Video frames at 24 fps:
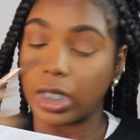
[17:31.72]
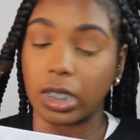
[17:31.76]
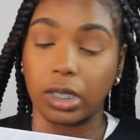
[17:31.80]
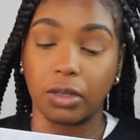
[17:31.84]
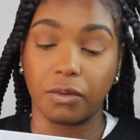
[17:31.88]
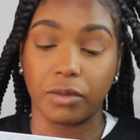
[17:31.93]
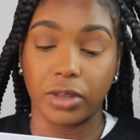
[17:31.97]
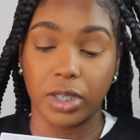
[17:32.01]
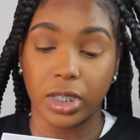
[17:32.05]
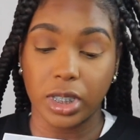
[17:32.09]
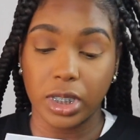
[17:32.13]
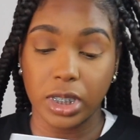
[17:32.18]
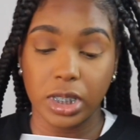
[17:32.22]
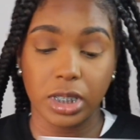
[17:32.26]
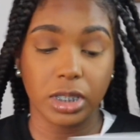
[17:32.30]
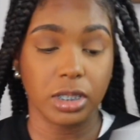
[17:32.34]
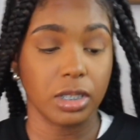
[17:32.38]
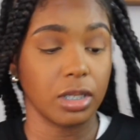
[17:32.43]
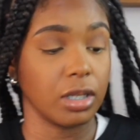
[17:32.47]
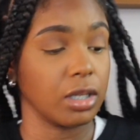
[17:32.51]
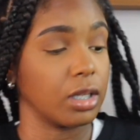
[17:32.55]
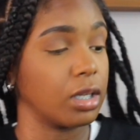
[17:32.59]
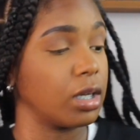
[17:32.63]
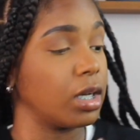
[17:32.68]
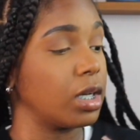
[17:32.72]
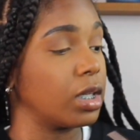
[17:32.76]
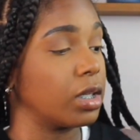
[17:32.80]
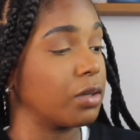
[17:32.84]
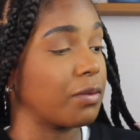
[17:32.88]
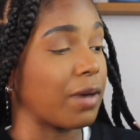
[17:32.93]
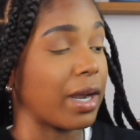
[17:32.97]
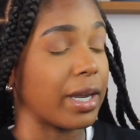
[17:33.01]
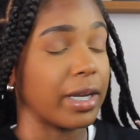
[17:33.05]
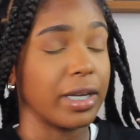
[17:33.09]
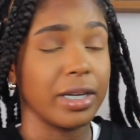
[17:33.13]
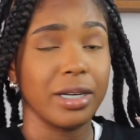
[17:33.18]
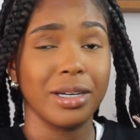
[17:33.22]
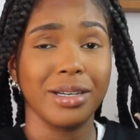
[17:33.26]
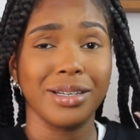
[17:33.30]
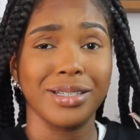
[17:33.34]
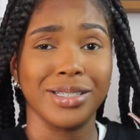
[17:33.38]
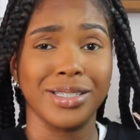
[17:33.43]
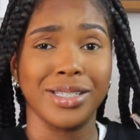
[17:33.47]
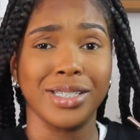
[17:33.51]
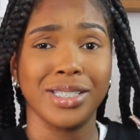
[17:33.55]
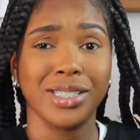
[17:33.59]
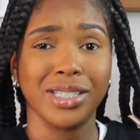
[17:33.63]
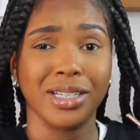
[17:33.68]
And if this color right here,
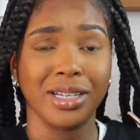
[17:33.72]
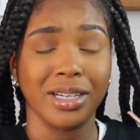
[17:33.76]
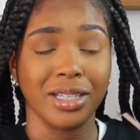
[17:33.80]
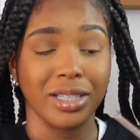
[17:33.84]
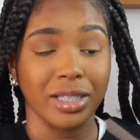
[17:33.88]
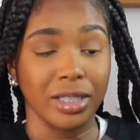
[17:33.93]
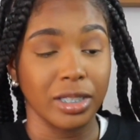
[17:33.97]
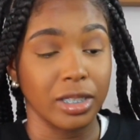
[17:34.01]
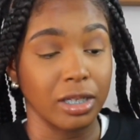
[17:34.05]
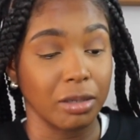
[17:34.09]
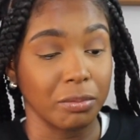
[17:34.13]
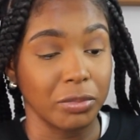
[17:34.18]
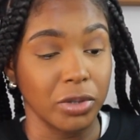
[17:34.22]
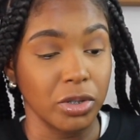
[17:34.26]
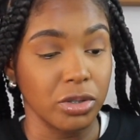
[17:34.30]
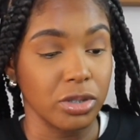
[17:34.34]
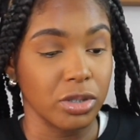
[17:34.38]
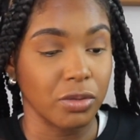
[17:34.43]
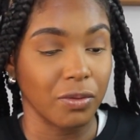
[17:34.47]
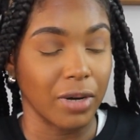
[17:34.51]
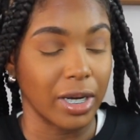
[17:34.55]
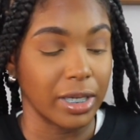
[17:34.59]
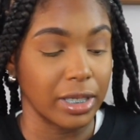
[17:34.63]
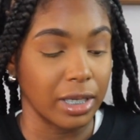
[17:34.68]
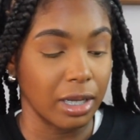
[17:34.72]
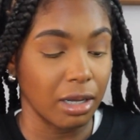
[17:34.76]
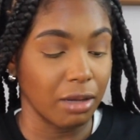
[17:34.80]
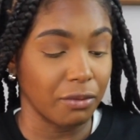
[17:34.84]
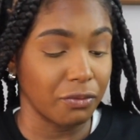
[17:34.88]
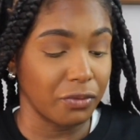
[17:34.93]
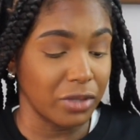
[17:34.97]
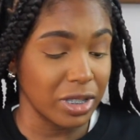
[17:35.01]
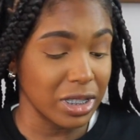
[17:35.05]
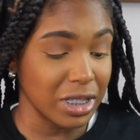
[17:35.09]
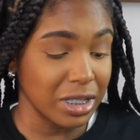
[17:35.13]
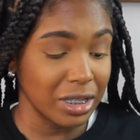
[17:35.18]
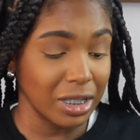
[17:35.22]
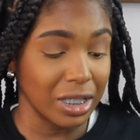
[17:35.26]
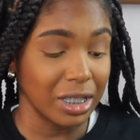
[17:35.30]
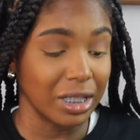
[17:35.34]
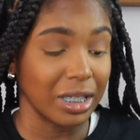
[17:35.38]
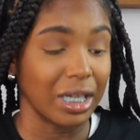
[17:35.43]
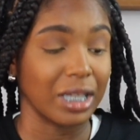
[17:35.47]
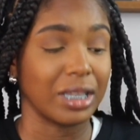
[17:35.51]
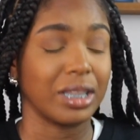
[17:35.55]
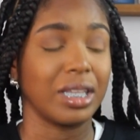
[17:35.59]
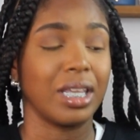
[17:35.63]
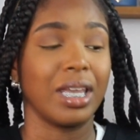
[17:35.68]
because this is the color that I'm using right now, if it's looking
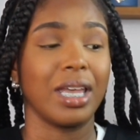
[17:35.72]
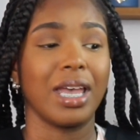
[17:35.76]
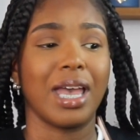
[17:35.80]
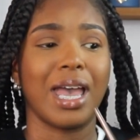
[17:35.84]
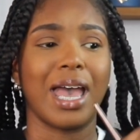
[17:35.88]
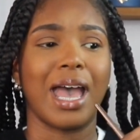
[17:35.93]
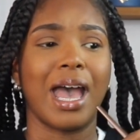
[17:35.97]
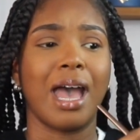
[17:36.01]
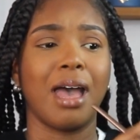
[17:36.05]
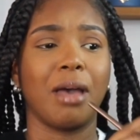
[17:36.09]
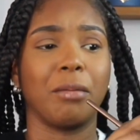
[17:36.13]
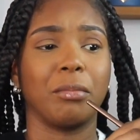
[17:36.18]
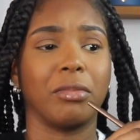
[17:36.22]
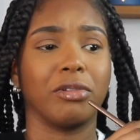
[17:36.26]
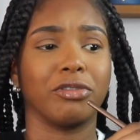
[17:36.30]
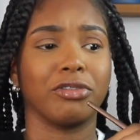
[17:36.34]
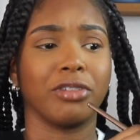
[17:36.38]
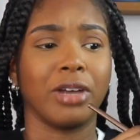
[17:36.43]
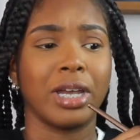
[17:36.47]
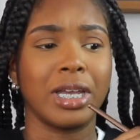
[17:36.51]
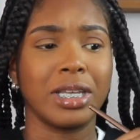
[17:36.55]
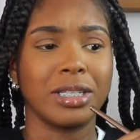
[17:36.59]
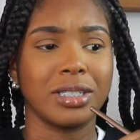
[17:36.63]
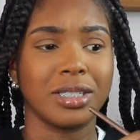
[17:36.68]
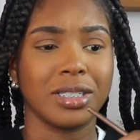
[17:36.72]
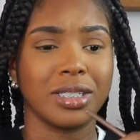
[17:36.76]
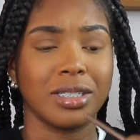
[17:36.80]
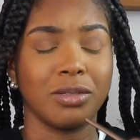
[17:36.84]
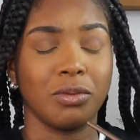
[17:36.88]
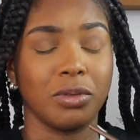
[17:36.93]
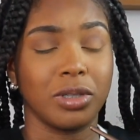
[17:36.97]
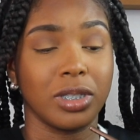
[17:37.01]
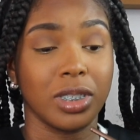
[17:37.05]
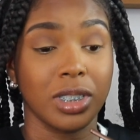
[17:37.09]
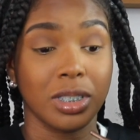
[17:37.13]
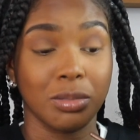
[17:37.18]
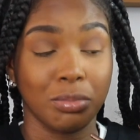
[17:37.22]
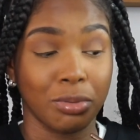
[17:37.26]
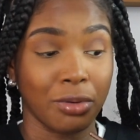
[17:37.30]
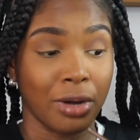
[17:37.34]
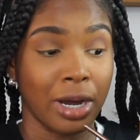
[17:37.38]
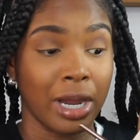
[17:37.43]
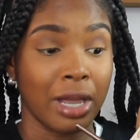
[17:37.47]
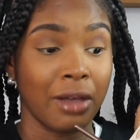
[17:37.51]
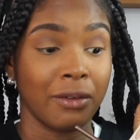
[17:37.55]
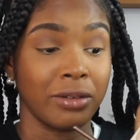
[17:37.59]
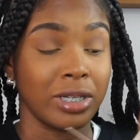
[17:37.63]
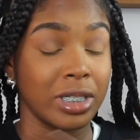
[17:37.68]
like that, I'm afraid to see what this
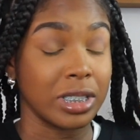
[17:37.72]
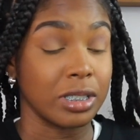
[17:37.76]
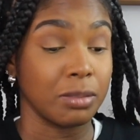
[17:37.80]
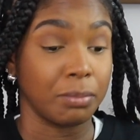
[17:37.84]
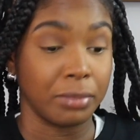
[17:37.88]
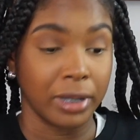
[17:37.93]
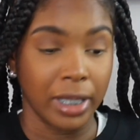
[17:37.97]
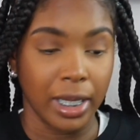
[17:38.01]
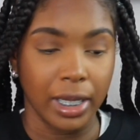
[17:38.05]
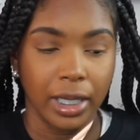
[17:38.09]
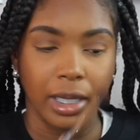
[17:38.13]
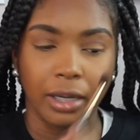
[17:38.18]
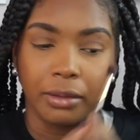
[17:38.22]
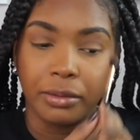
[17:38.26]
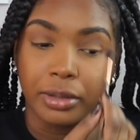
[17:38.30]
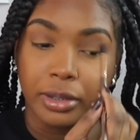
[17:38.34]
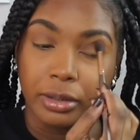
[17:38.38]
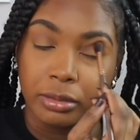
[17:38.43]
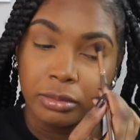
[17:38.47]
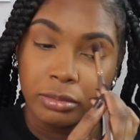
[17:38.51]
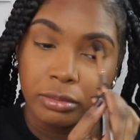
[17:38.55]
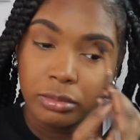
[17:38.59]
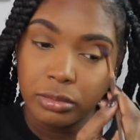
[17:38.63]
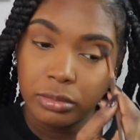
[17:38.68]
brown and this black gonna do.